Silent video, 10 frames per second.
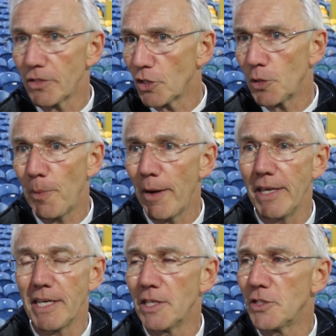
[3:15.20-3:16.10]
There's a
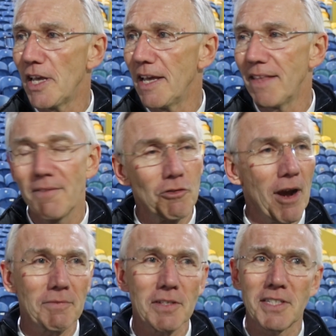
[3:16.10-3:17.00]
spirit, you can see it. They've
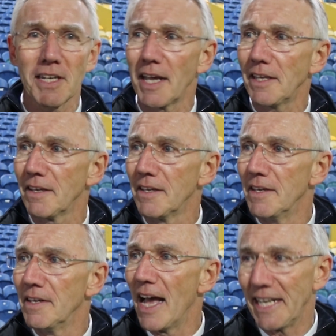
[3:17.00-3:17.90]
grafted today.
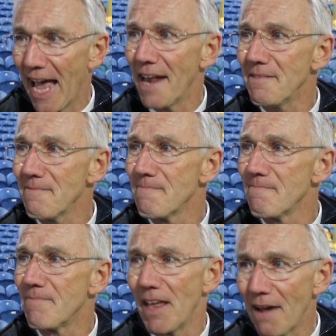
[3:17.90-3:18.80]
Again,
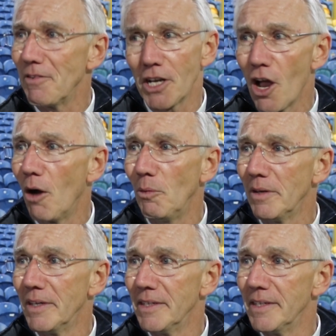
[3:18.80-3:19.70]
they're having a go.
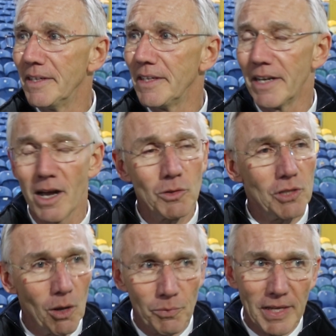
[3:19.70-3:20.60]
You know,
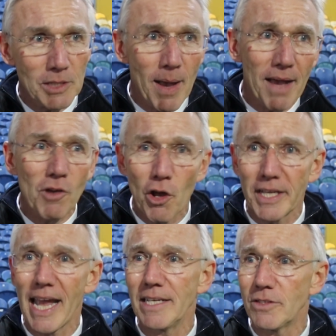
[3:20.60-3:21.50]
so things might have gone
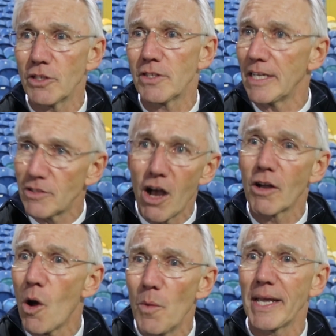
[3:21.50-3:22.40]
against us. Things
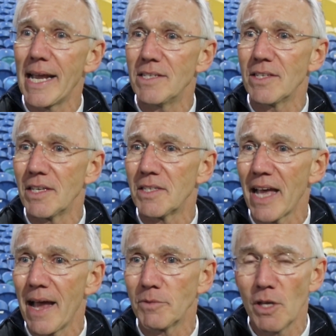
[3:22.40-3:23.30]
are going against us at
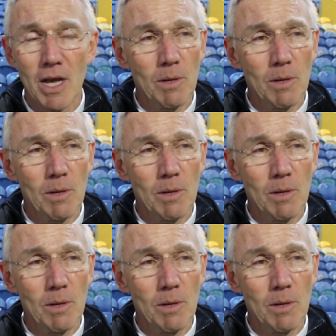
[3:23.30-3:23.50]
times.